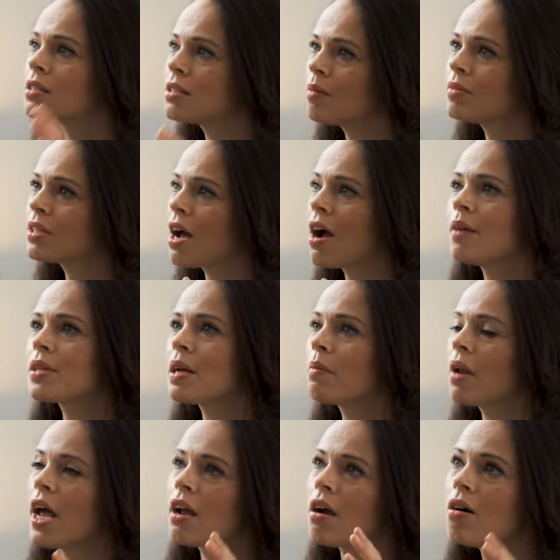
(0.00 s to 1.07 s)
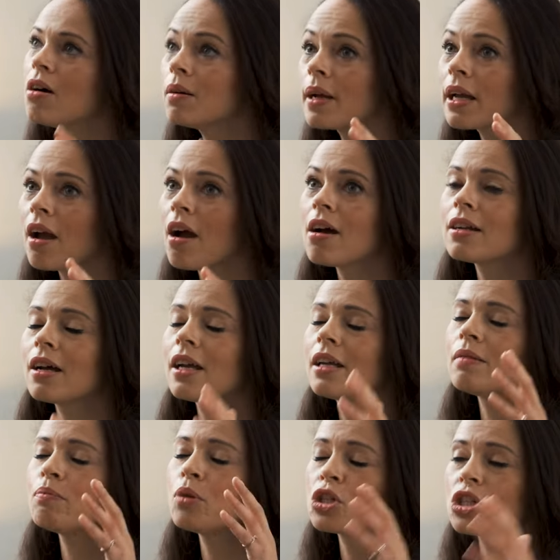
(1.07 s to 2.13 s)
sometimes I'm like, oh my God, I
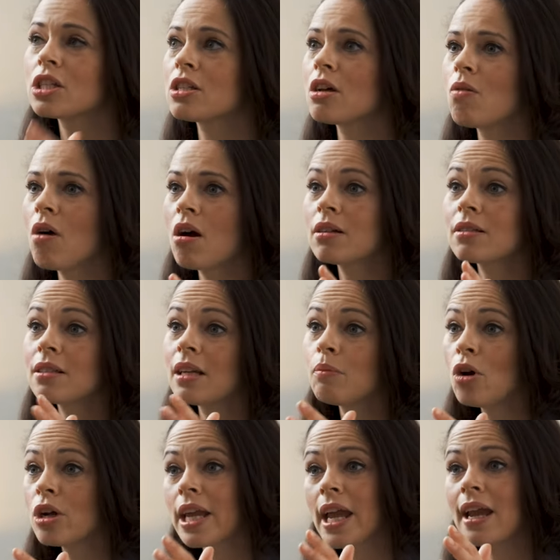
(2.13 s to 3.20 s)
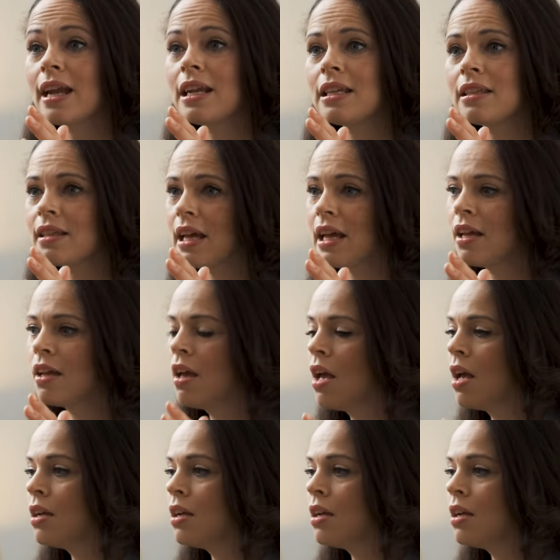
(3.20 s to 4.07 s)
am pushing so hard and I'm not getting anything.